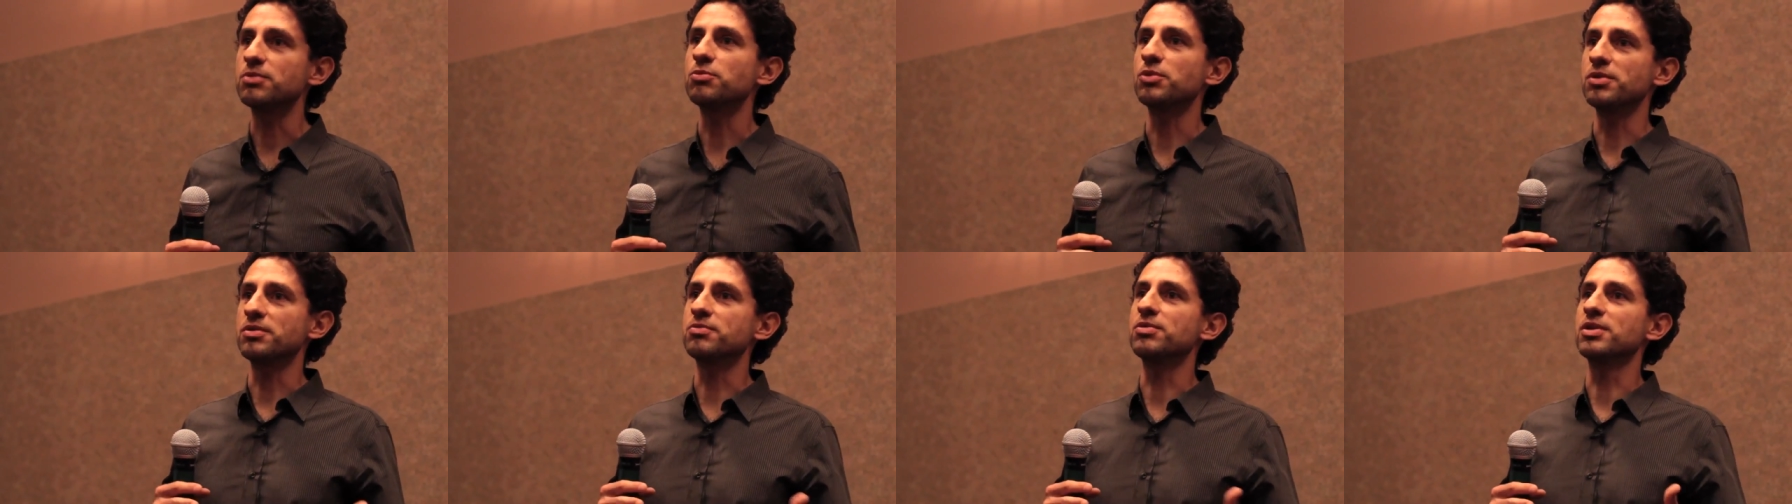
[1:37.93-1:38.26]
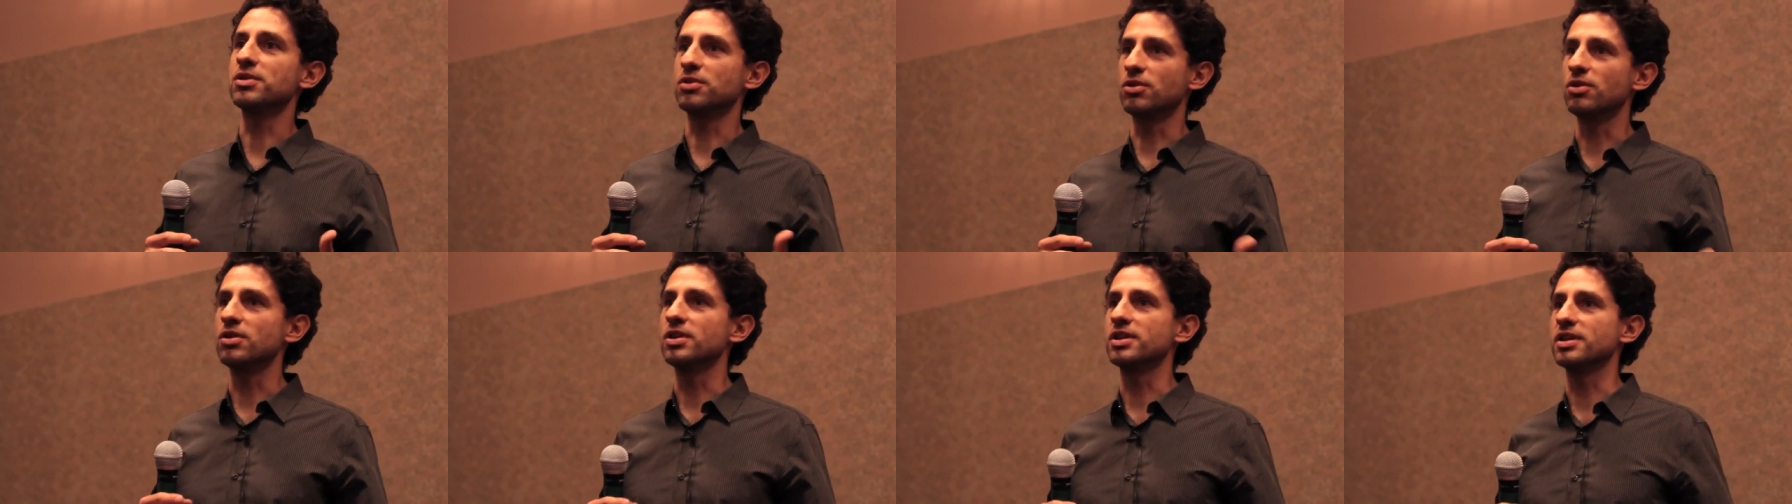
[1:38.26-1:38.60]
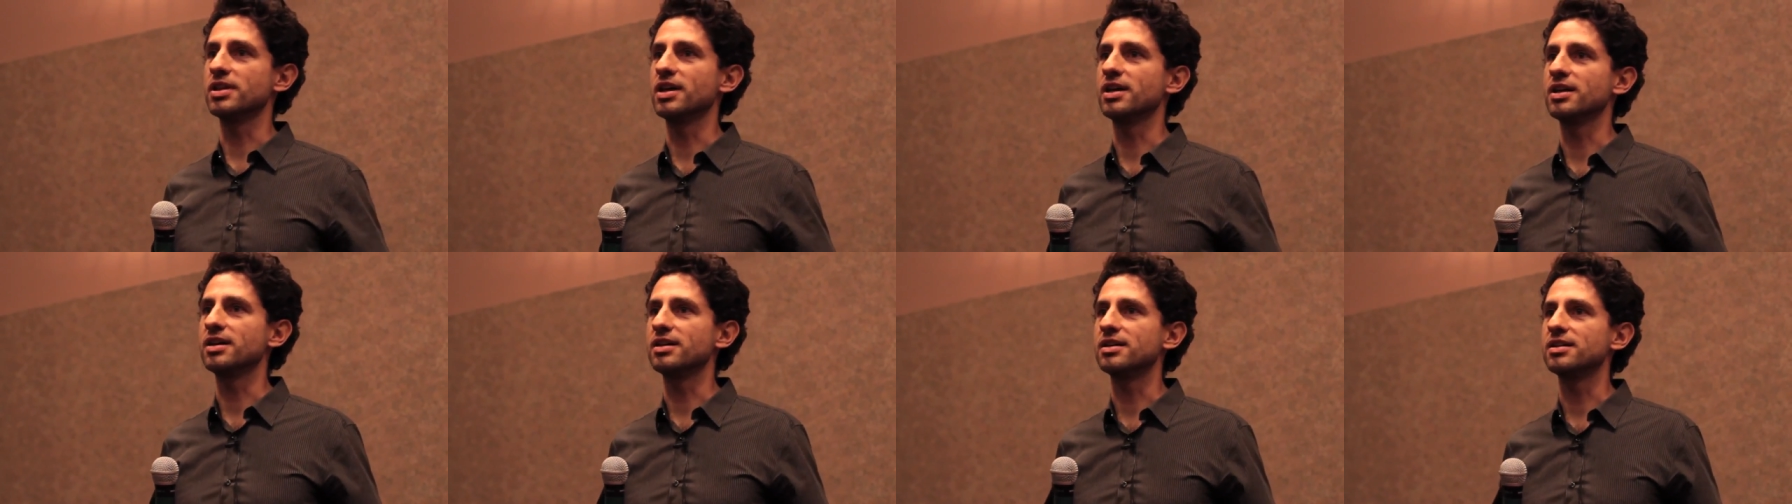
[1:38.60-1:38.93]
we will call
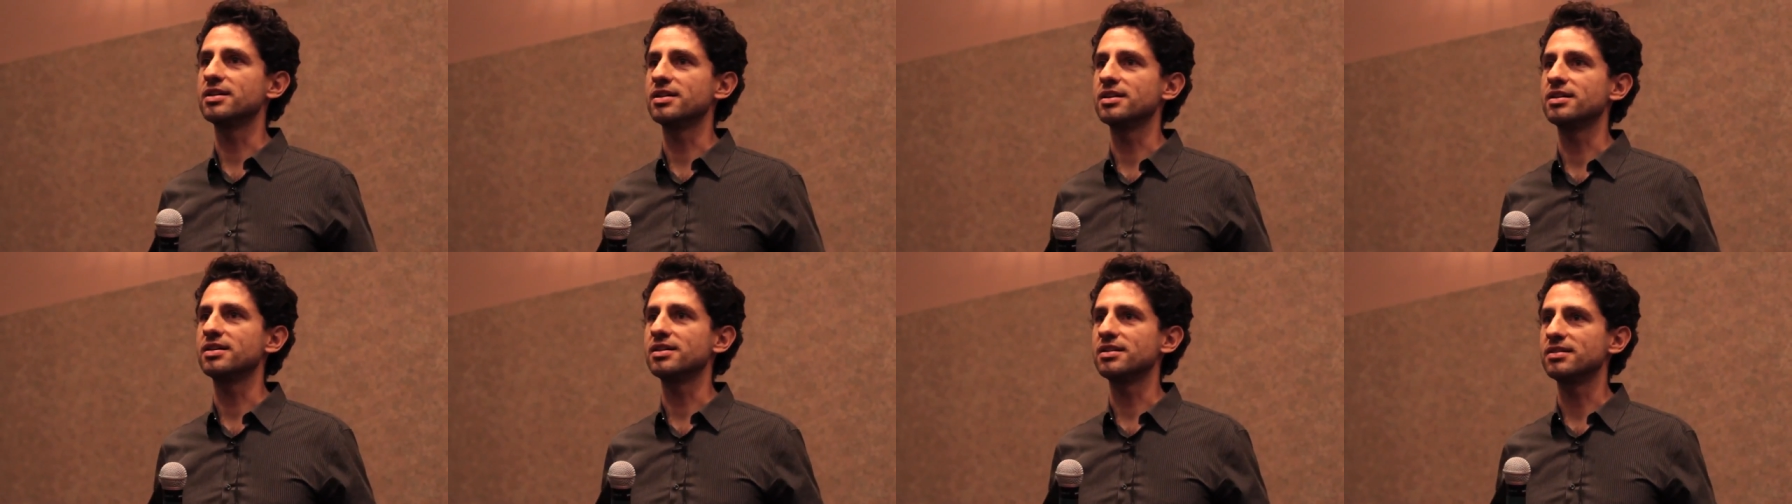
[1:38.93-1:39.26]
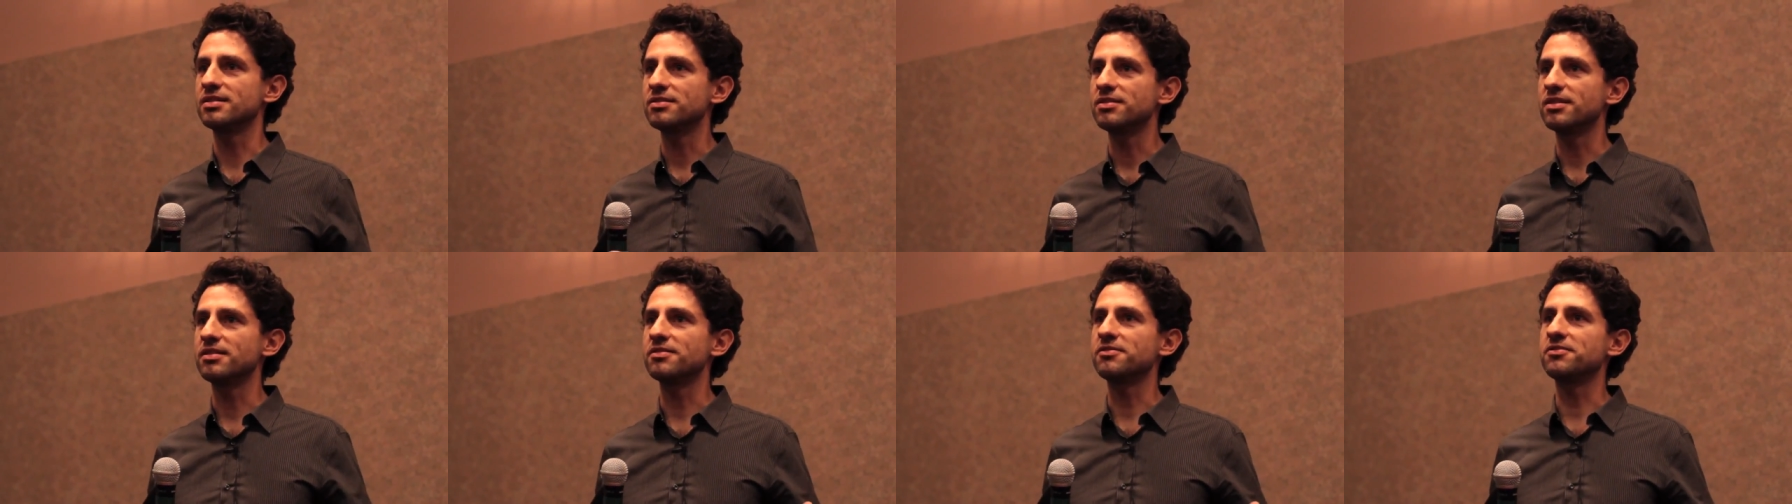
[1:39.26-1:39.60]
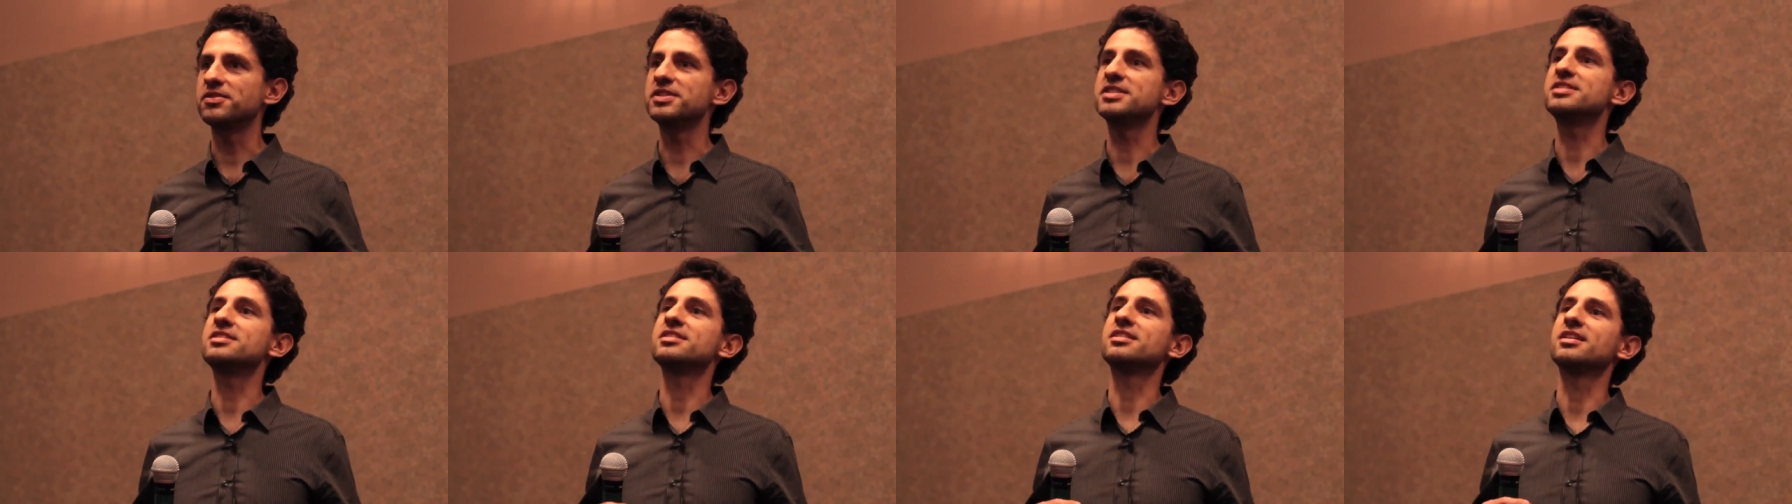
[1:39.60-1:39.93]
it a
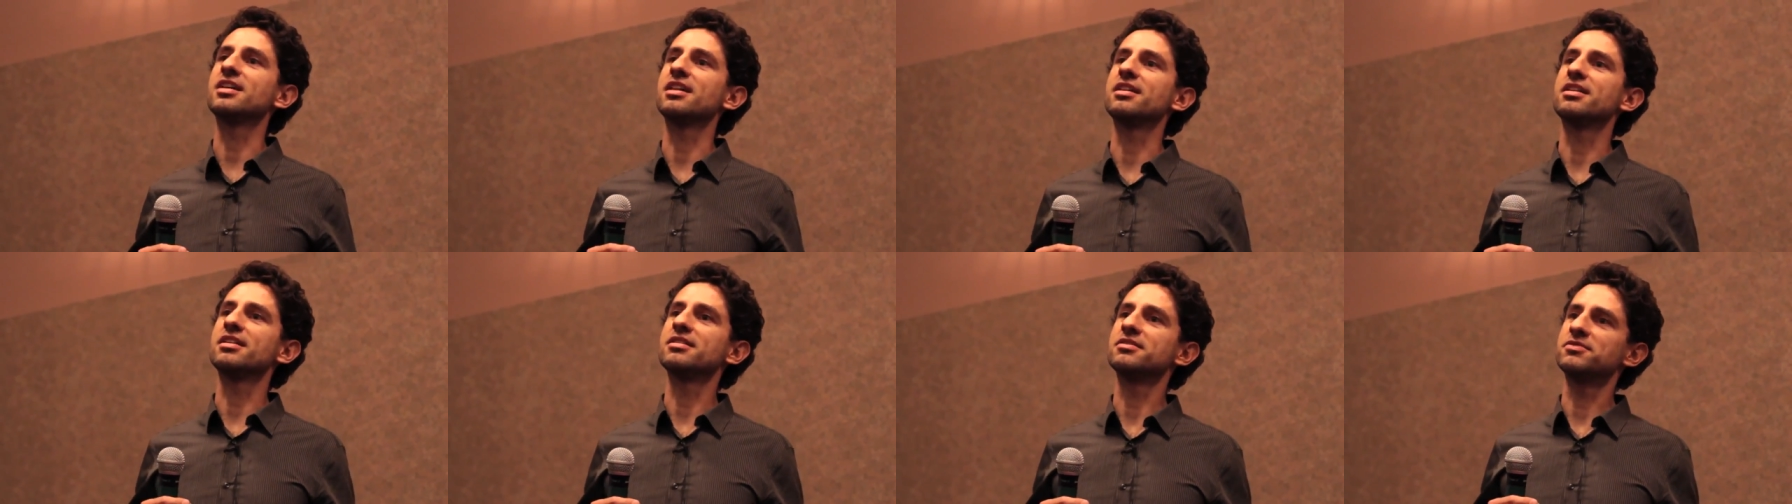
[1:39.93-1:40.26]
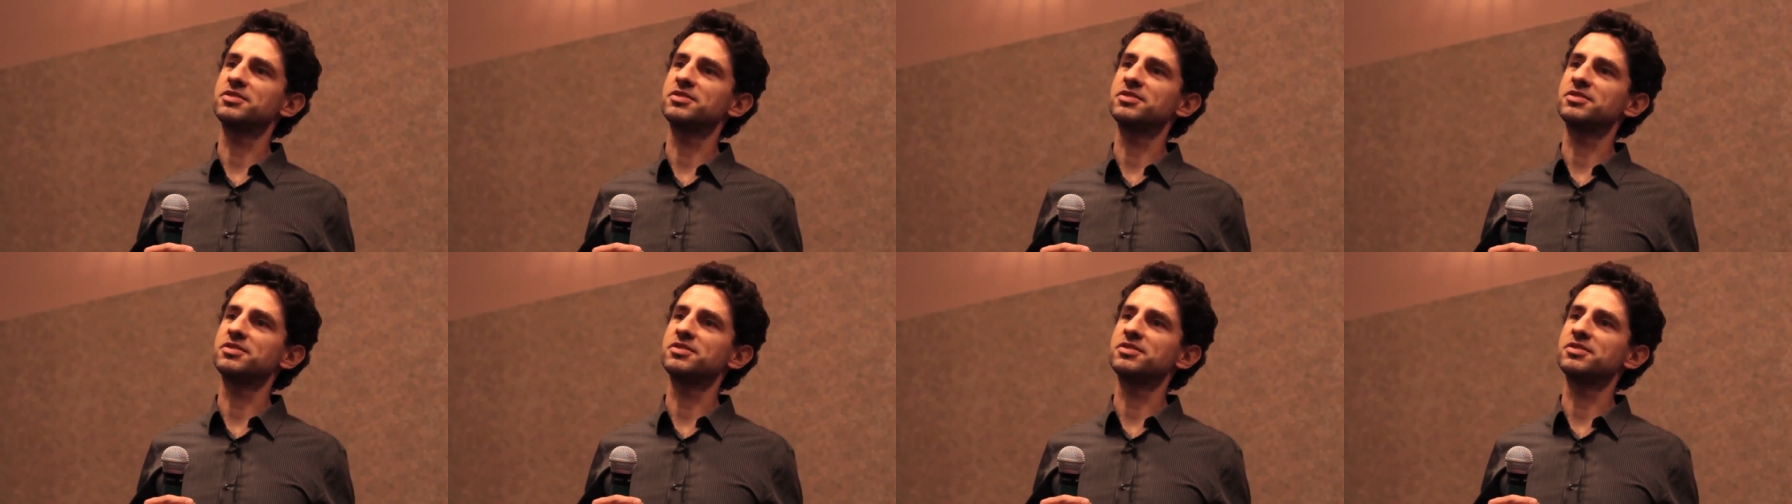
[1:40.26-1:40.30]
physical